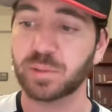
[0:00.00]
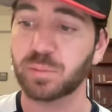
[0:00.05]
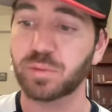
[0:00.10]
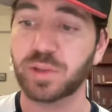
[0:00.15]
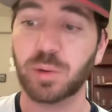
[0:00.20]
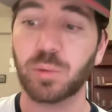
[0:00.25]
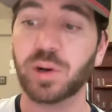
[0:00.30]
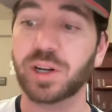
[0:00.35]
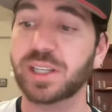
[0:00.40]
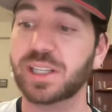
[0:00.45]

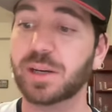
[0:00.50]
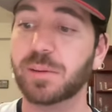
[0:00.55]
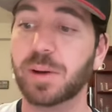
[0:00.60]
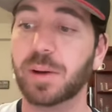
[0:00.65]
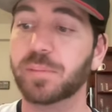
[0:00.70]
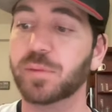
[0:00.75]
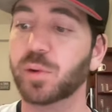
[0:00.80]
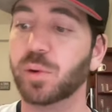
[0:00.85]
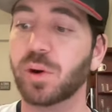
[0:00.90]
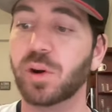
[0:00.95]
They want to get him
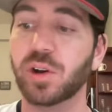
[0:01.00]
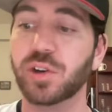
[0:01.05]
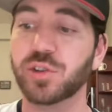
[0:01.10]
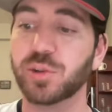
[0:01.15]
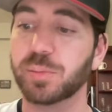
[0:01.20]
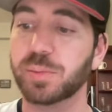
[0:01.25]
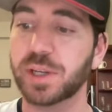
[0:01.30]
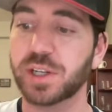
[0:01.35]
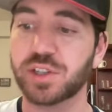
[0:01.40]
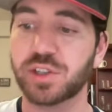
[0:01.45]
up to
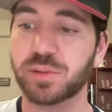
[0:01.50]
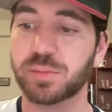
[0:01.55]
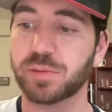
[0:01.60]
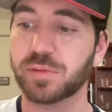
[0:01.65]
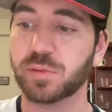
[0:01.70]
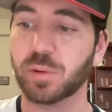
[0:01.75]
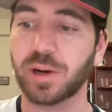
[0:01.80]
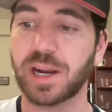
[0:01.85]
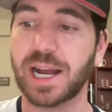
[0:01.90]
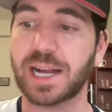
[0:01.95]
100 pitches
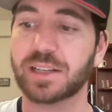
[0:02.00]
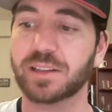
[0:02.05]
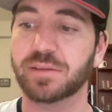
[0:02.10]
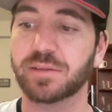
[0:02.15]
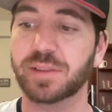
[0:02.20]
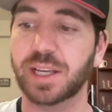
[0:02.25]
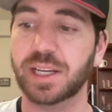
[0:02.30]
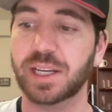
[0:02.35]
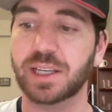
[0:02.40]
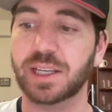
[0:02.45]
before
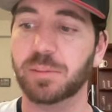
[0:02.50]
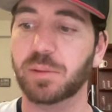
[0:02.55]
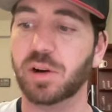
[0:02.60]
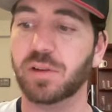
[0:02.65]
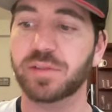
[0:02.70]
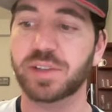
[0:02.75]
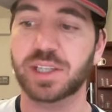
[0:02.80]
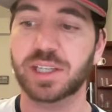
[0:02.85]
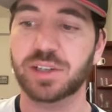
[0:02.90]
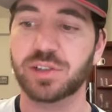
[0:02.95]
activating him
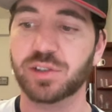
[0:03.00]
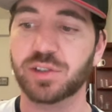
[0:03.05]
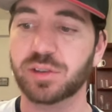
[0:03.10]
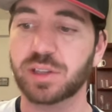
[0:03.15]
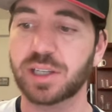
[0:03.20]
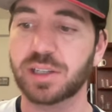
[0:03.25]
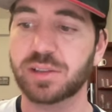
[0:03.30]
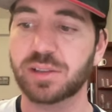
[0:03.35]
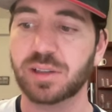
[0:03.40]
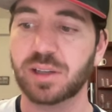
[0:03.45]
off the injured
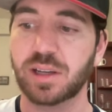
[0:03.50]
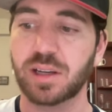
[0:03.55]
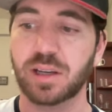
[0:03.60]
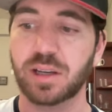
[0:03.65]
list